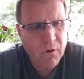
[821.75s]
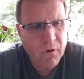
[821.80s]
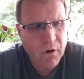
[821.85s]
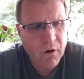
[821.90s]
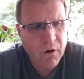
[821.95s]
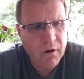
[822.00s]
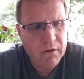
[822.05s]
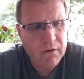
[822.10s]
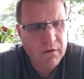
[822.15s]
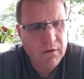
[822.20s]

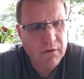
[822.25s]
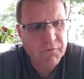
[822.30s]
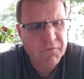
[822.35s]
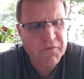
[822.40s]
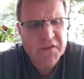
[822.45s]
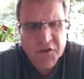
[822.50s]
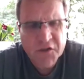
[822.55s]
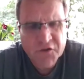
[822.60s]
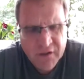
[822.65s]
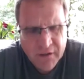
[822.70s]
on
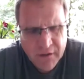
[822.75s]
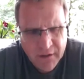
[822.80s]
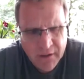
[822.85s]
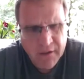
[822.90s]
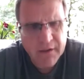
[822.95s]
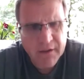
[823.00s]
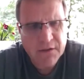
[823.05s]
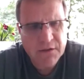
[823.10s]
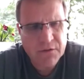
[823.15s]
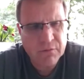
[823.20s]
physician
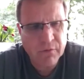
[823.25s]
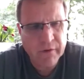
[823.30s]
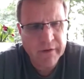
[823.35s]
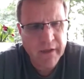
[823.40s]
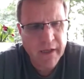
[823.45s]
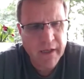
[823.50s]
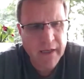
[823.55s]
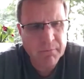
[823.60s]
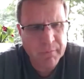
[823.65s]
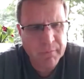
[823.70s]
needs
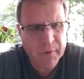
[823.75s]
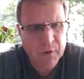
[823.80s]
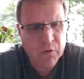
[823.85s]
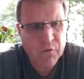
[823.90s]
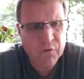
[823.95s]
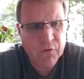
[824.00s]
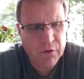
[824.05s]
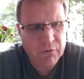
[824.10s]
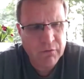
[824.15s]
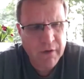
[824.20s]
when they
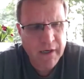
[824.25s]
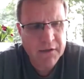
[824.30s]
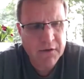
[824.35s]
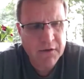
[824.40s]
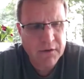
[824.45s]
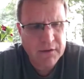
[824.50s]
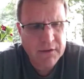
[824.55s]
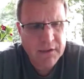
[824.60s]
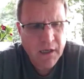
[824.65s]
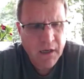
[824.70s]
build their
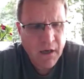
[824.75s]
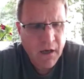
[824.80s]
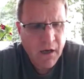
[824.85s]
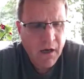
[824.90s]
records,